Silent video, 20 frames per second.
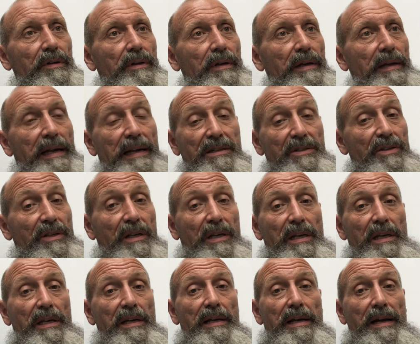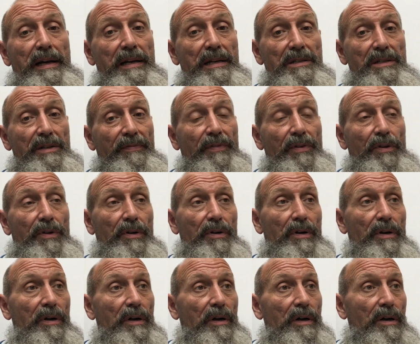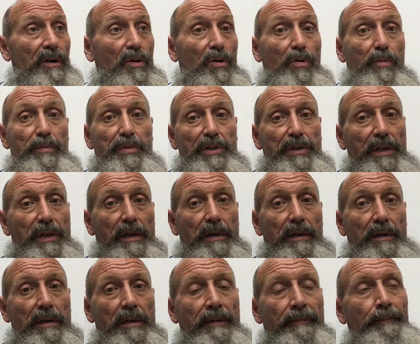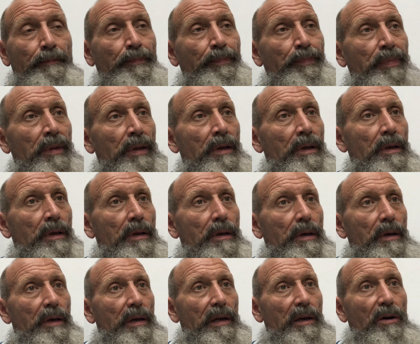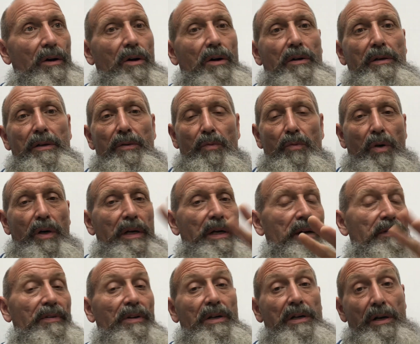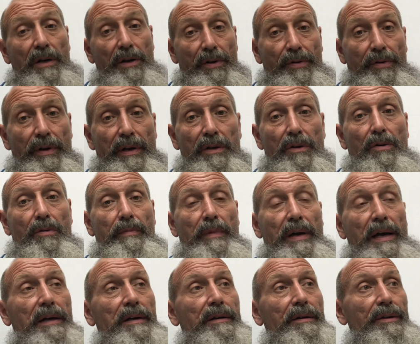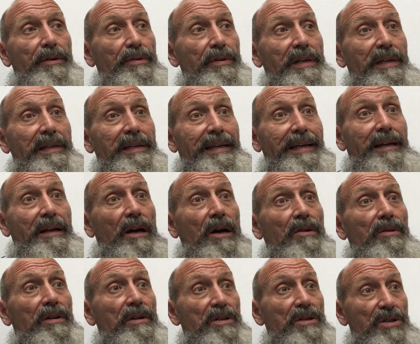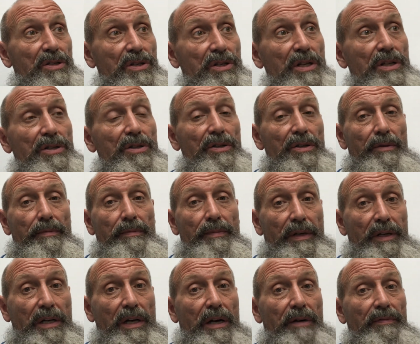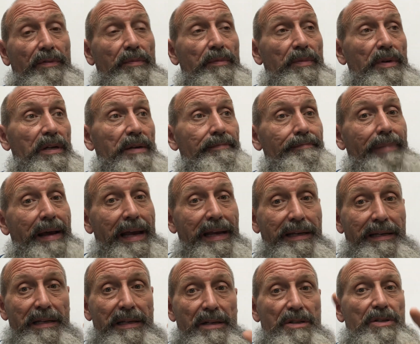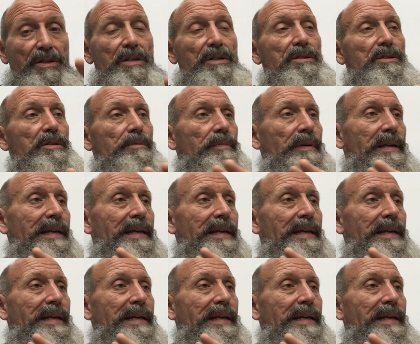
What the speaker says: And that's the key, guys. If you're a homesteader at all in whatever country, it don't matter. You need to get out of the system, the government and banking system.